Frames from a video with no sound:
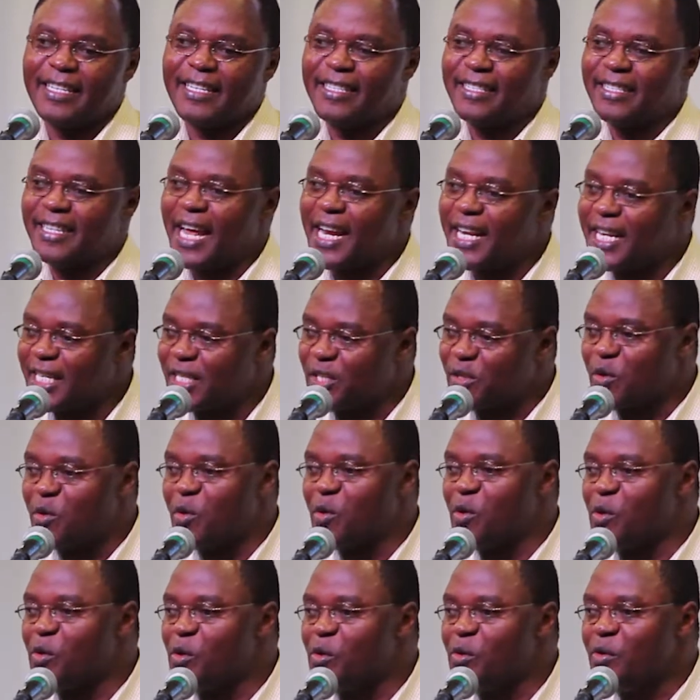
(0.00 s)
in Sunday
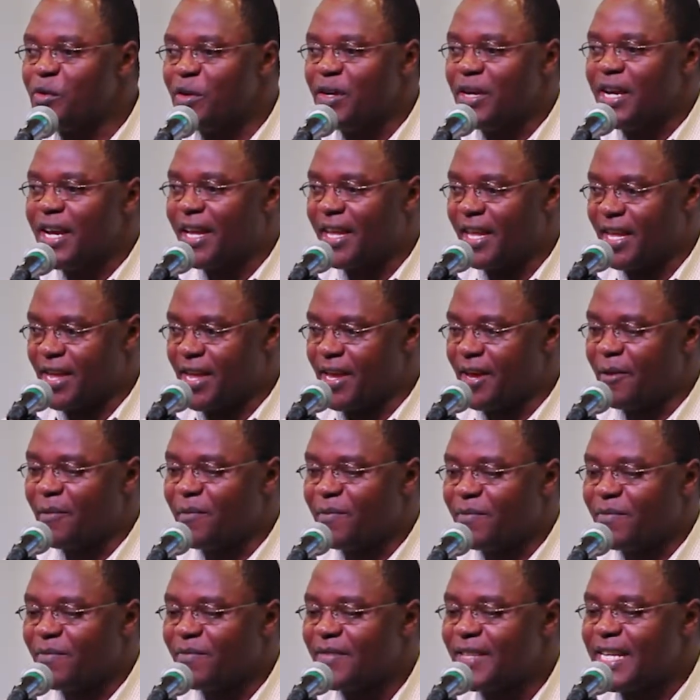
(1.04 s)
school here.
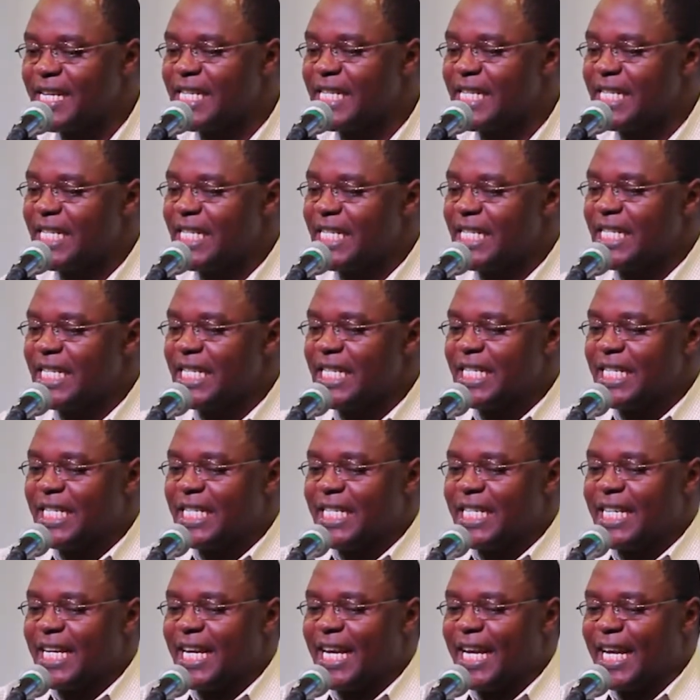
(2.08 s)

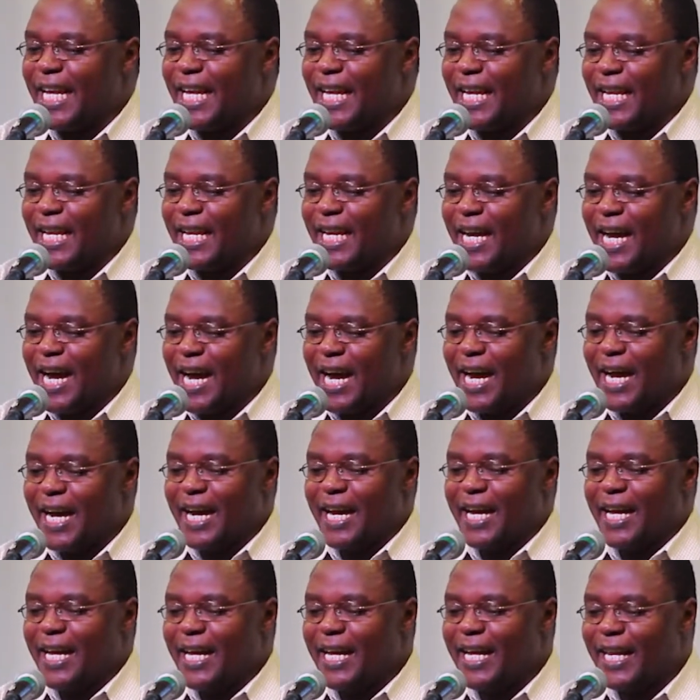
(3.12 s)
And
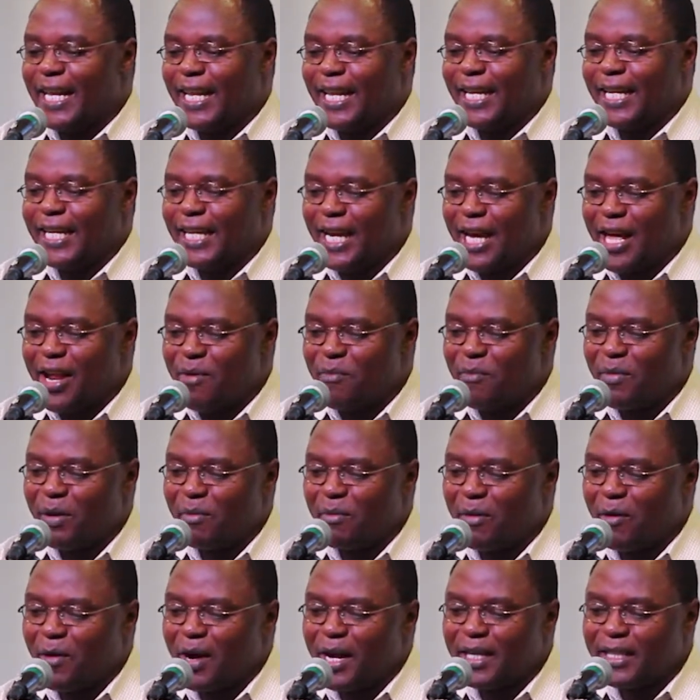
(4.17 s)
uh, like I
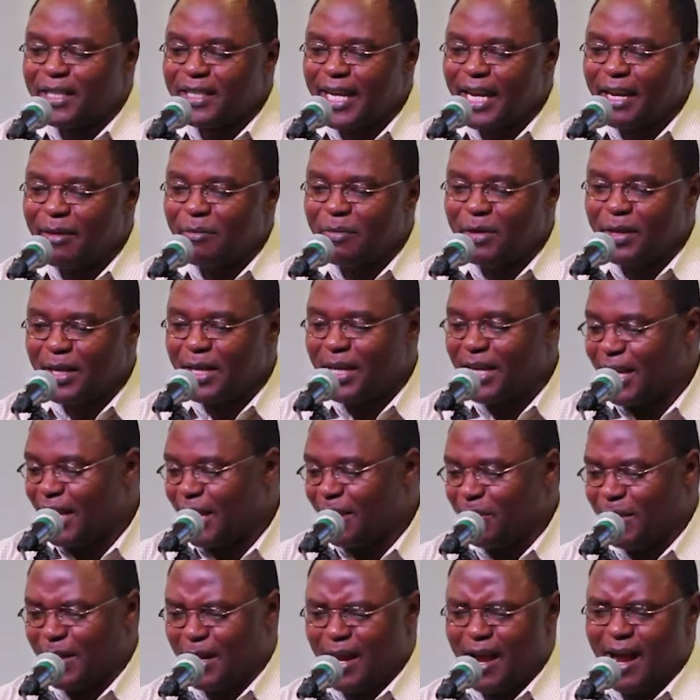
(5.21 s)
remember one time he
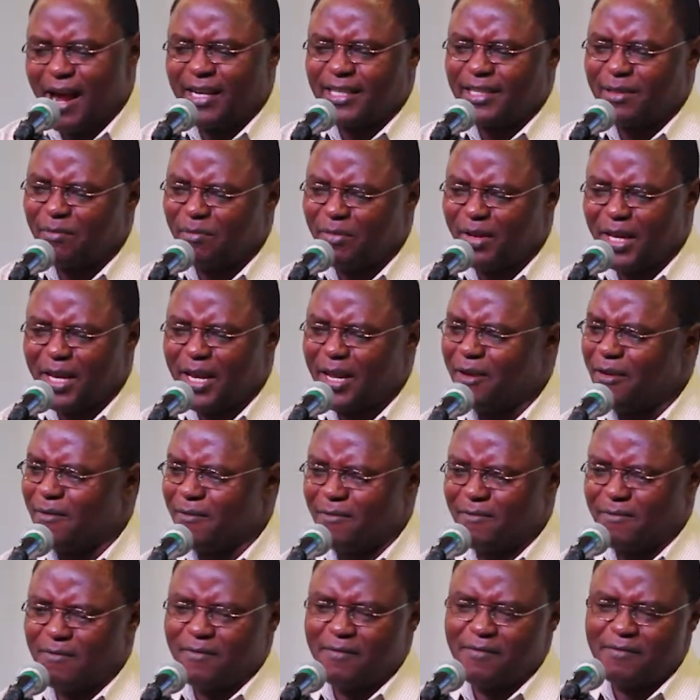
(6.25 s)
came and asked me
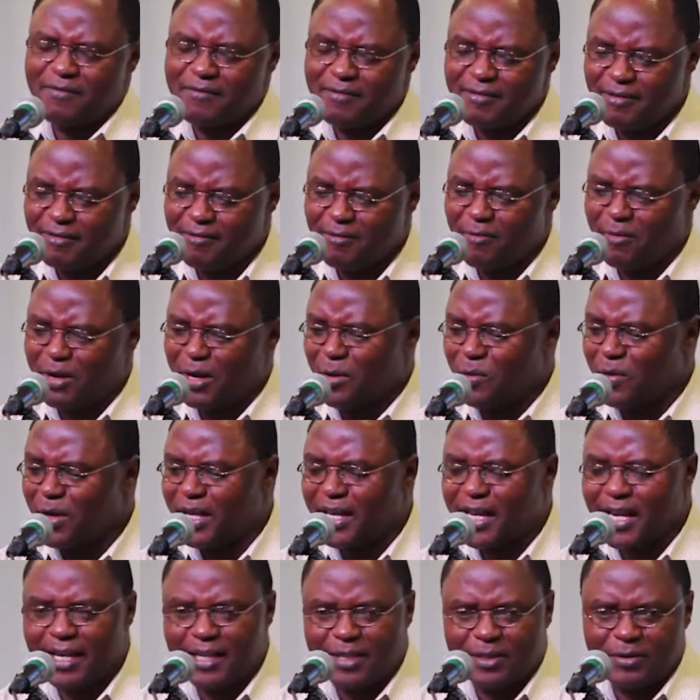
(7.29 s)
if when
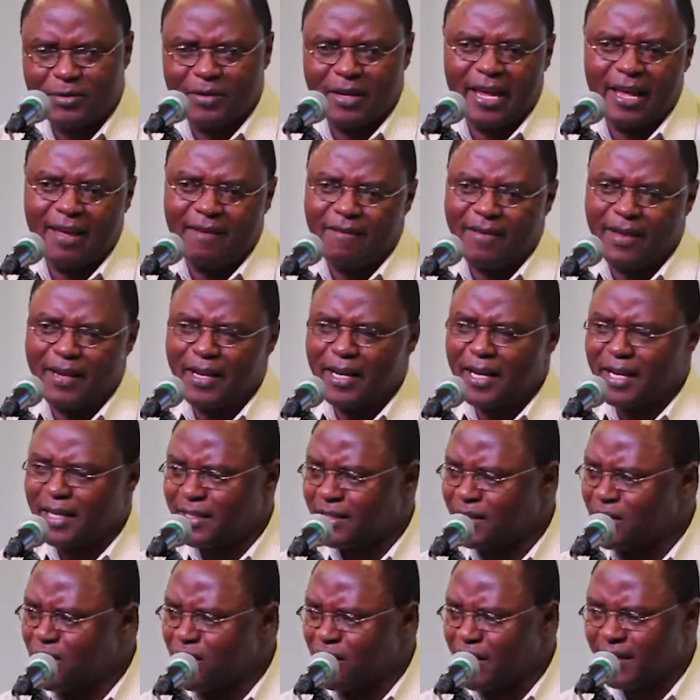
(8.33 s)
we get to heaven,
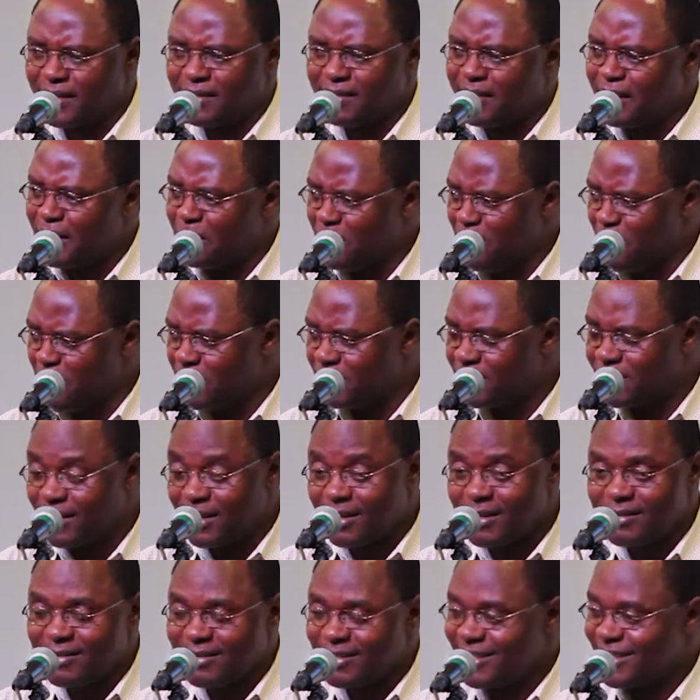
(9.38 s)
he's gonna see
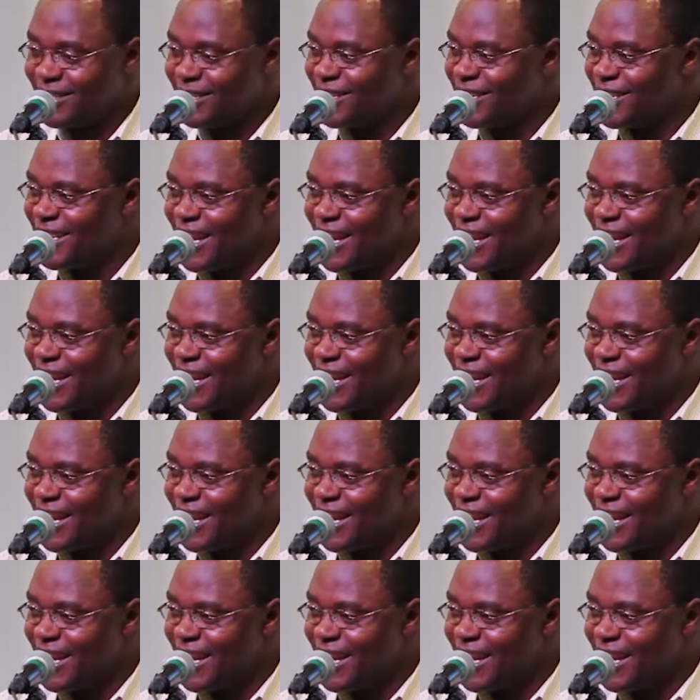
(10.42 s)
Moses.